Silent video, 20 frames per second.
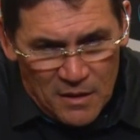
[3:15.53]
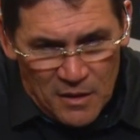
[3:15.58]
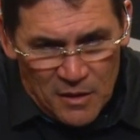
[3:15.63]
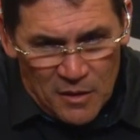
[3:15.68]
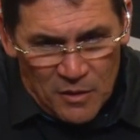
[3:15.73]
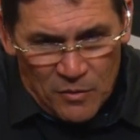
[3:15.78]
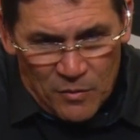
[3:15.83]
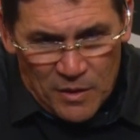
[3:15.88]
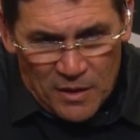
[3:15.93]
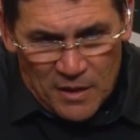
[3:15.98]

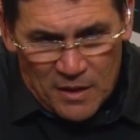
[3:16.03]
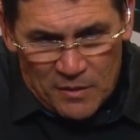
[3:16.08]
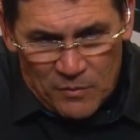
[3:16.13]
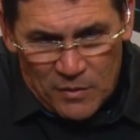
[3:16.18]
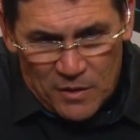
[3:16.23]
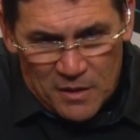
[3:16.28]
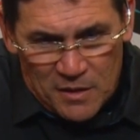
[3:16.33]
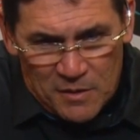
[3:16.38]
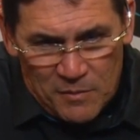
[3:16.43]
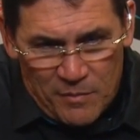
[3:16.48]
You know, we
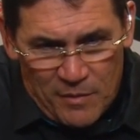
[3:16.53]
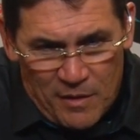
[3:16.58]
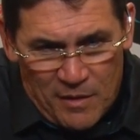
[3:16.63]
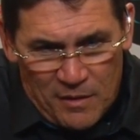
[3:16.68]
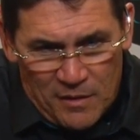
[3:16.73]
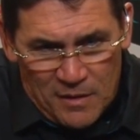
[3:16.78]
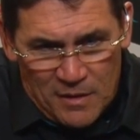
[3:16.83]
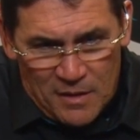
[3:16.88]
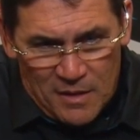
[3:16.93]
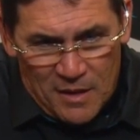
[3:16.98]
got the
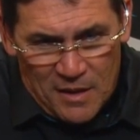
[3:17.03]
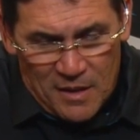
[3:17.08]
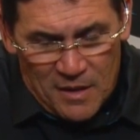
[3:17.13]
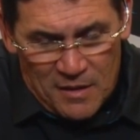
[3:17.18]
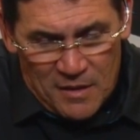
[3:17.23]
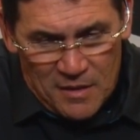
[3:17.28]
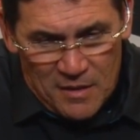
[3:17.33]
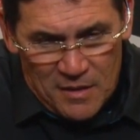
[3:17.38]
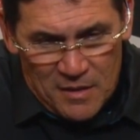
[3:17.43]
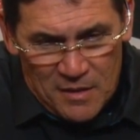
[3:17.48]
ball,
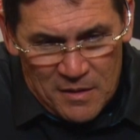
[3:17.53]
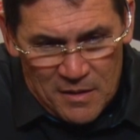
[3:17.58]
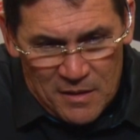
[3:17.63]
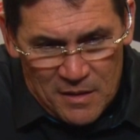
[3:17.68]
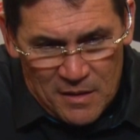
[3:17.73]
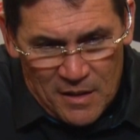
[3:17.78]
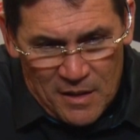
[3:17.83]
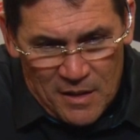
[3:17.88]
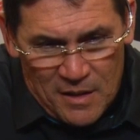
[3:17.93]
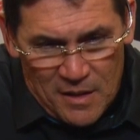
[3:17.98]

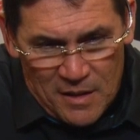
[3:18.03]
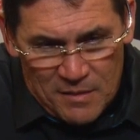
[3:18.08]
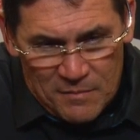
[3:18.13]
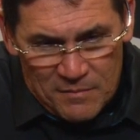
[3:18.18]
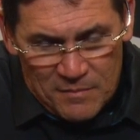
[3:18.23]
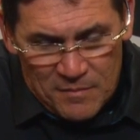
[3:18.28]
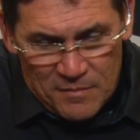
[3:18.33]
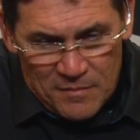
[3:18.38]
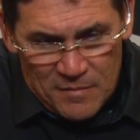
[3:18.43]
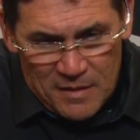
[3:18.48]

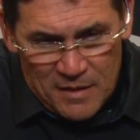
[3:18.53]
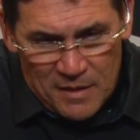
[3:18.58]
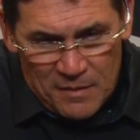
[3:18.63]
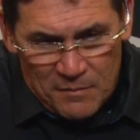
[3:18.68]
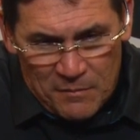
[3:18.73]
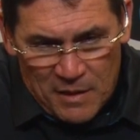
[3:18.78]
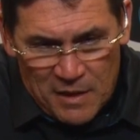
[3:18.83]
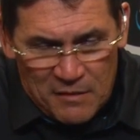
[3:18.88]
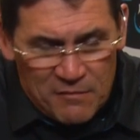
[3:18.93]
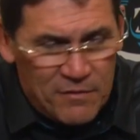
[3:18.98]

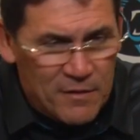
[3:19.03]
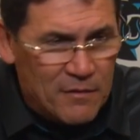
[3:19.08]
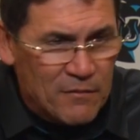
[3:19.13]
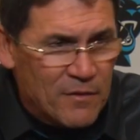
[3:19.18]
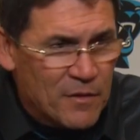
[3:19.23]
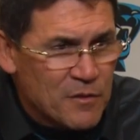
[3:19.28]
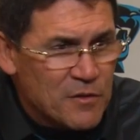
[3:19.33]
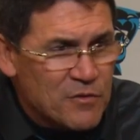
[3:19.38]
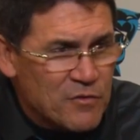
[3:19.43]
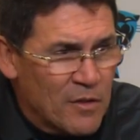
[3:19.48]
and Mike felt
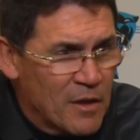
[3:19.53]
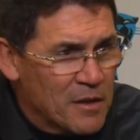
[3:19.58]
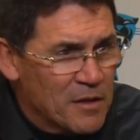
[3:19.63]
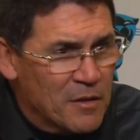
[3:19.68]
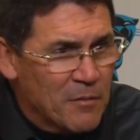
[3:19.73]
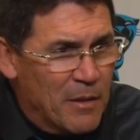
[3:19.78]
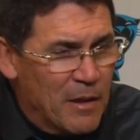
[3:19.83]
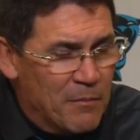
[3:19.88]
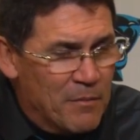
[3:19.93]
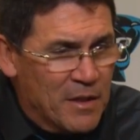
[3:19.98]
very
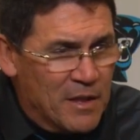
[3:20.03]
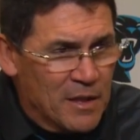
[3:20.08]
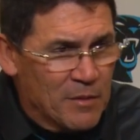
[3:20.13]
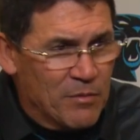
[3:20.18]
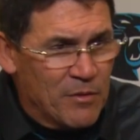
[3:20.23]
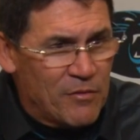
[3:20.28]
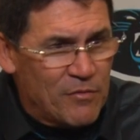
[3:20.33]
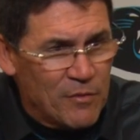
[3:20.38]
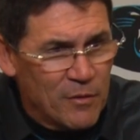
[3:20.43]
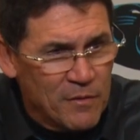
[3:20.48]
strongly about being
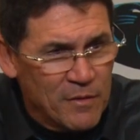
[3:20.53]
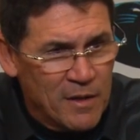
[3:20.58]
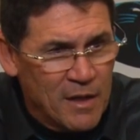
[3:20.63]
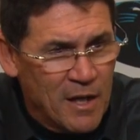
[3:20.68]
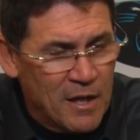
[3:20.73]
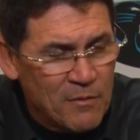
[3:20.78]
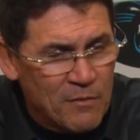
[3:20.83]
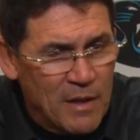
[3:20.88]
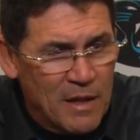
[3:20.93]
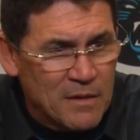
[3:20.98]
able to throw the
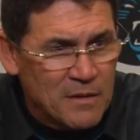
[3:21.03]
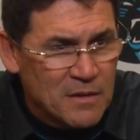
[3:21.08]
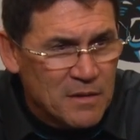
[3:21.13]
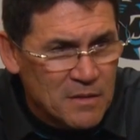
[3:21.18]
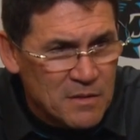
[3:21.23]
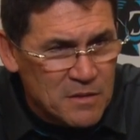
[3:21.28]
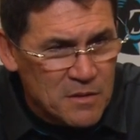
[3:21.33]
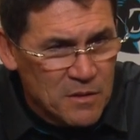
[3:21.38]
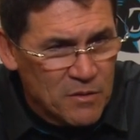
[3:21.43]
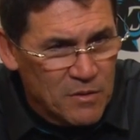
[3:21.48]
9 route.
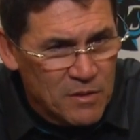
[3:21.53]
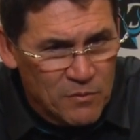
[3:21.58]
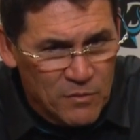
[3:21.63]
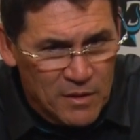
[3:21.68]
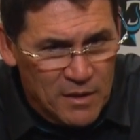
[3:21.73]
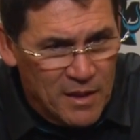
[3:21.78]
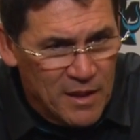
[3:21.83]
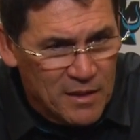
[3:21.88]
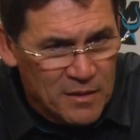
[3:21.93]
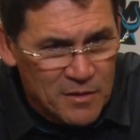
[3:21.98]
So he
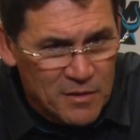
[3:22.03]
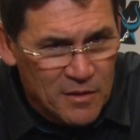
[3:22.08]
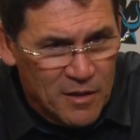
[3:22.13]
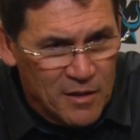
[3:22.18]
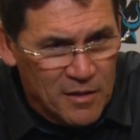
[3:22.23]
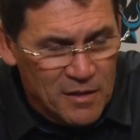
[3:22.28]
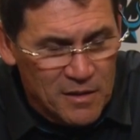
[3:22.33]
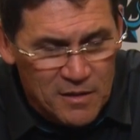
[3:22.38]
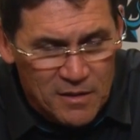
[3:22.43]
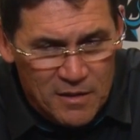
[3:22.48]
went ahead and
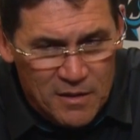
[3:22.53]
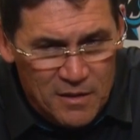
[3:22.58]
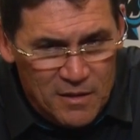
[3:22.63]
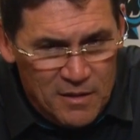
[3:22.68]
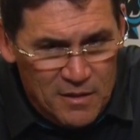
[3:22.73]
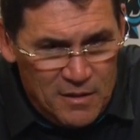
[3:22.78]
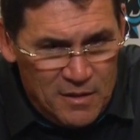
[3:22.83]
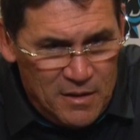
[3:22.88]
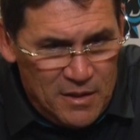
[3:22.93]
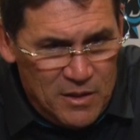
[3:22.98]
called it, and
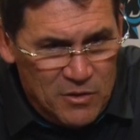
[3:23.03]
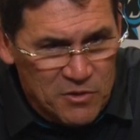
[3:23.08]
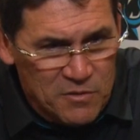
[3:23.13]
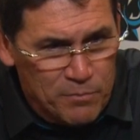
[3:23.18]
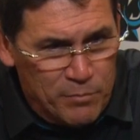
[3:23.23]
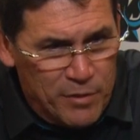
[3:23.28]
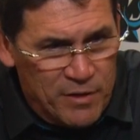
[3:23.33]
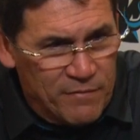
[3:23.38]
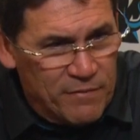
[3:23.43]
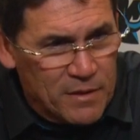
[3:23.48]
it was
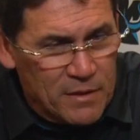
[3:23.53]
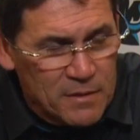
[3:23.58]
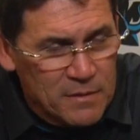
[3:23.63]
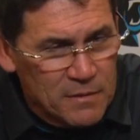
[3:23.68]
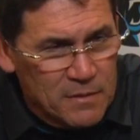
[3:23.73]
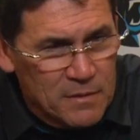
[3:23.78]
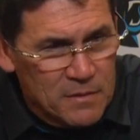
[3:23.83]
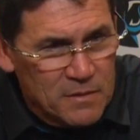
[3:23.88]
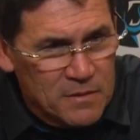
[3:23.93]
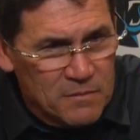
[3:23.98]
perfect,
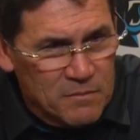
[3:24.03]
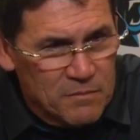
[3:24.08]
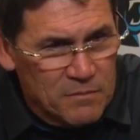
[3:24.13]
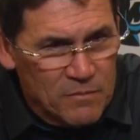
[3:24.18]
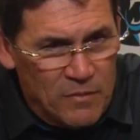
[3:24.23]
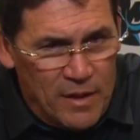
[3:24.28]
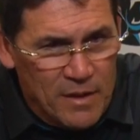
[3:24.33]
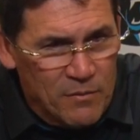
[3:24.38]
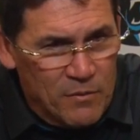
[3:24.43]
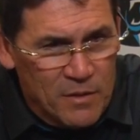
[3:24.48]

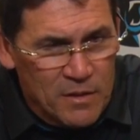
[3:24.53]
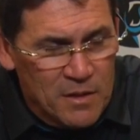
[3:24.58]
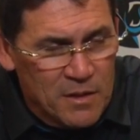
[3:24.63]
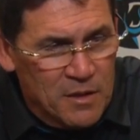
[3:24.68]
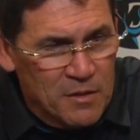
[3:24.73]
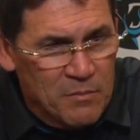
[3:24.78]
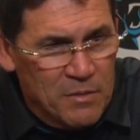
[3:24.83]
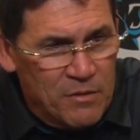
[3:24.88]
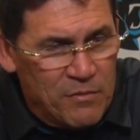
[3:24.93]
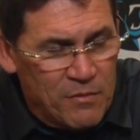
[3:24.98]
right where it
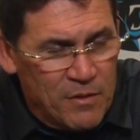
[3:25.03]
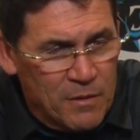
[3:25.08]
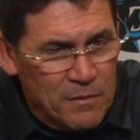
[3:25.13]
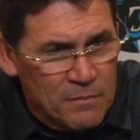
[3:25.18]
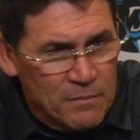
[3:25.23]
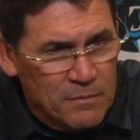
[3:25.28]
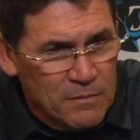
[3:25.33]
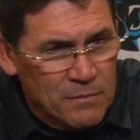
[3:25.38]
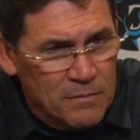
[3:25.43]
needed to be thrown.